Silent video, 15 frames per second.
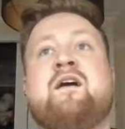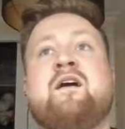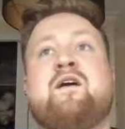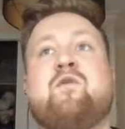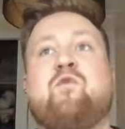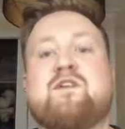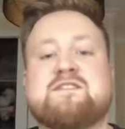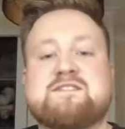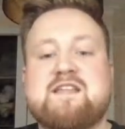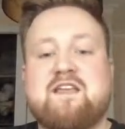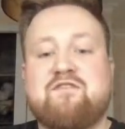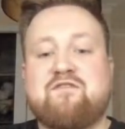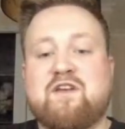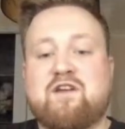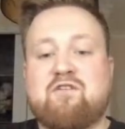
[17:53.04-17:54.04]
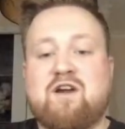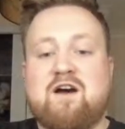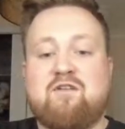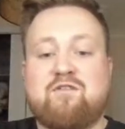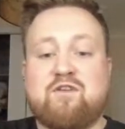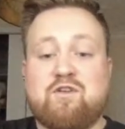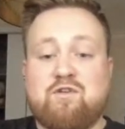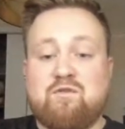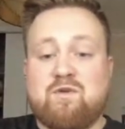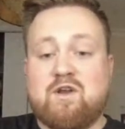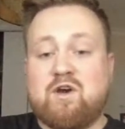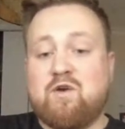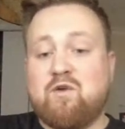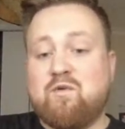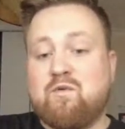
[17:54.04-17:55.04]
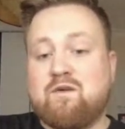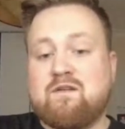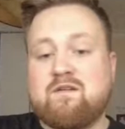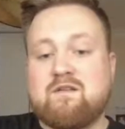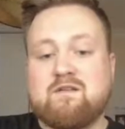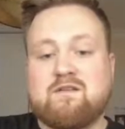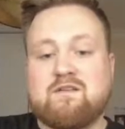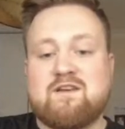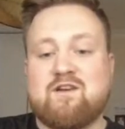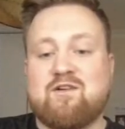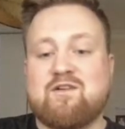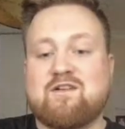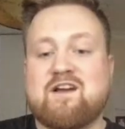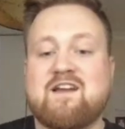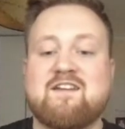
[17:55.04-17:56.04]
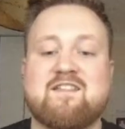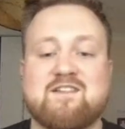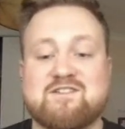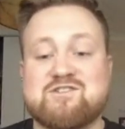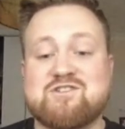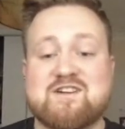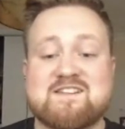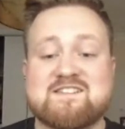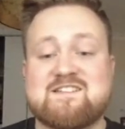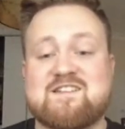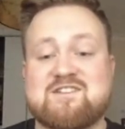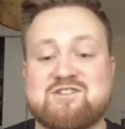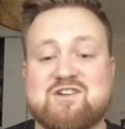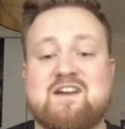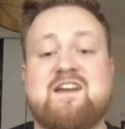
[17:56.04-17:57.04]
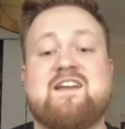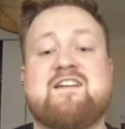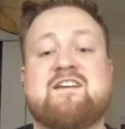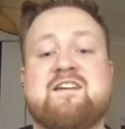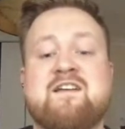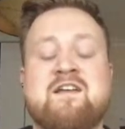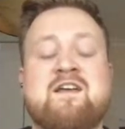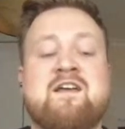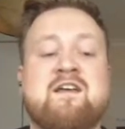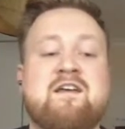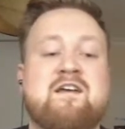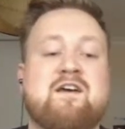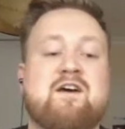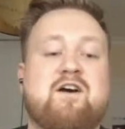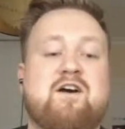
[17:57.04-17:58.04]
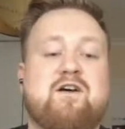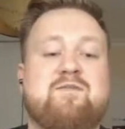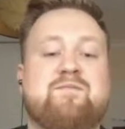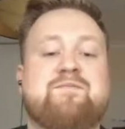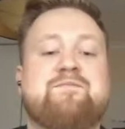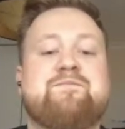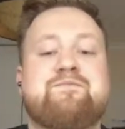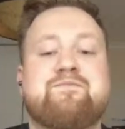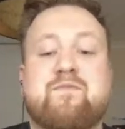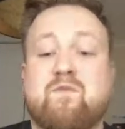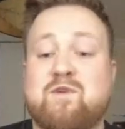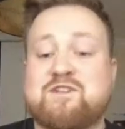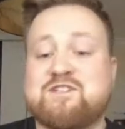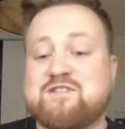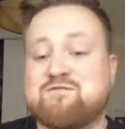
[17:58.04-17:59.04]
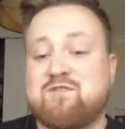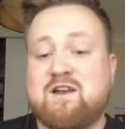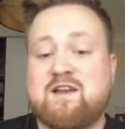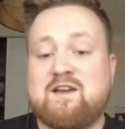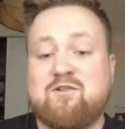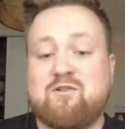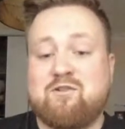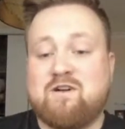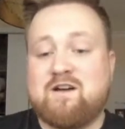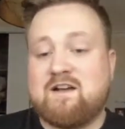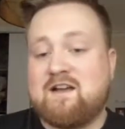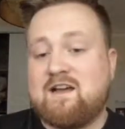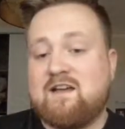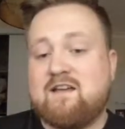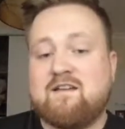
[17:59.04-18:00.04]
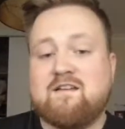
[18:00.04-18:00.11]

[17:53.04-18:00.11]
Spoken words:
once they figure out that kind of the tricks of the trade, which is really cool. Okay,